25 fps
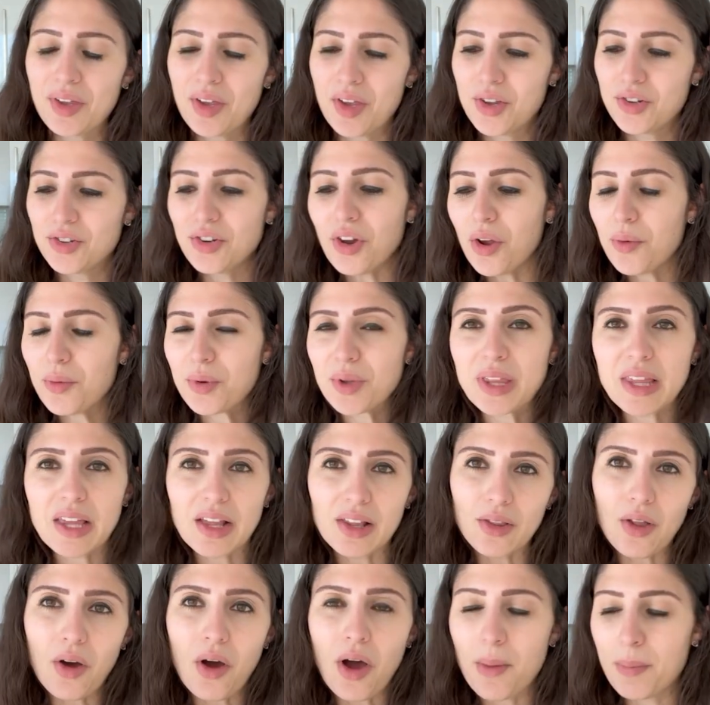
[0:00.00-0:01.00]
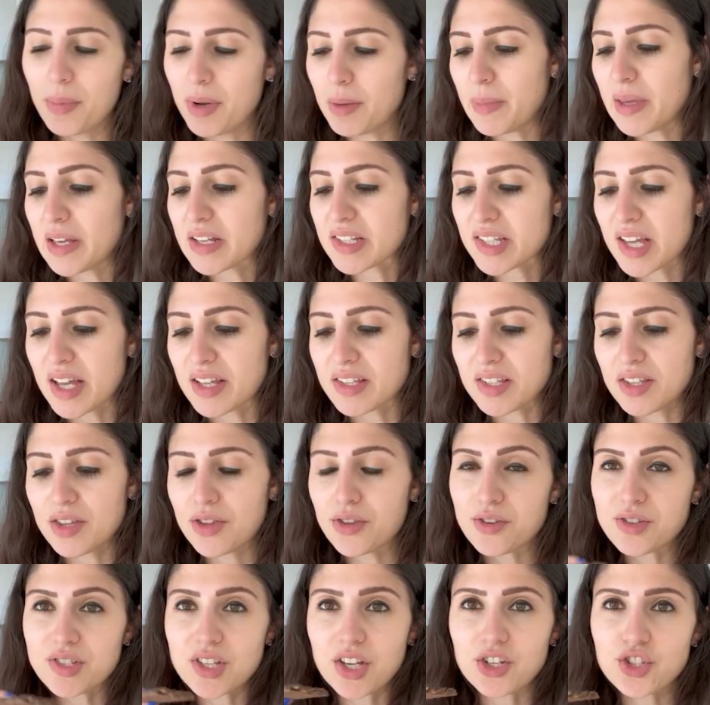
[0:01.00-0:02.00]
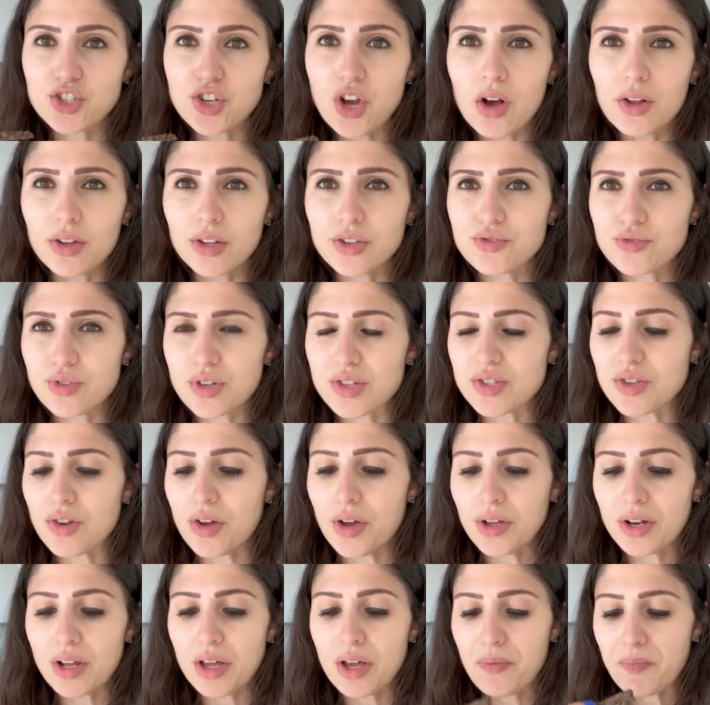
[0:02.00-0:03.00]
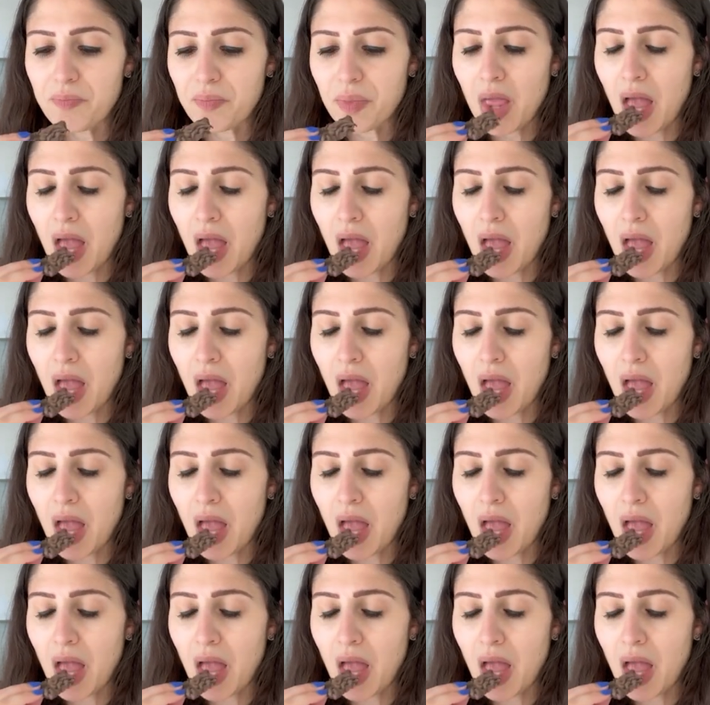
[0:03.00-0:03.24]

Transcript: not really a lot, but it makes sense. And there's like a chocolate drizzle on it.